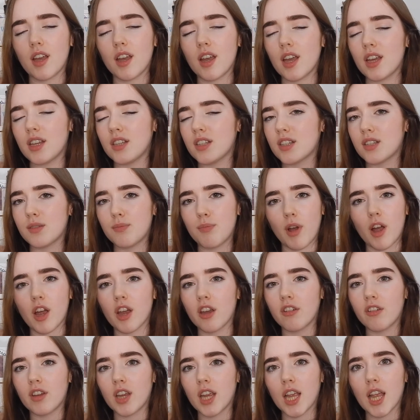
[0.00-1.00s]

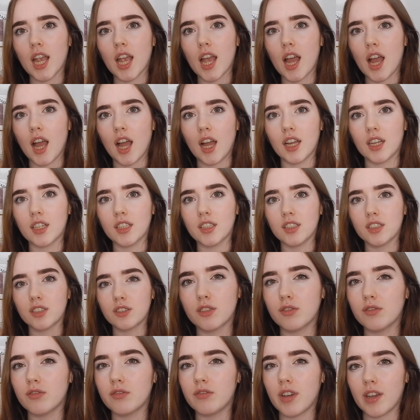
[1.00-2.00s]
inspiring and
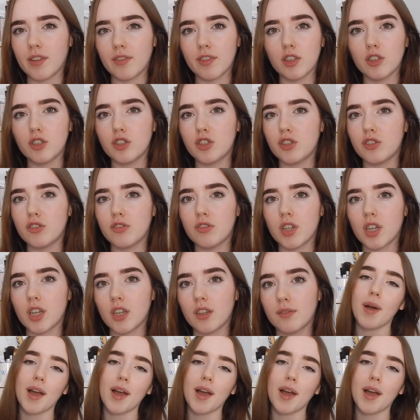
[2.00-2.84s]
revolutionary.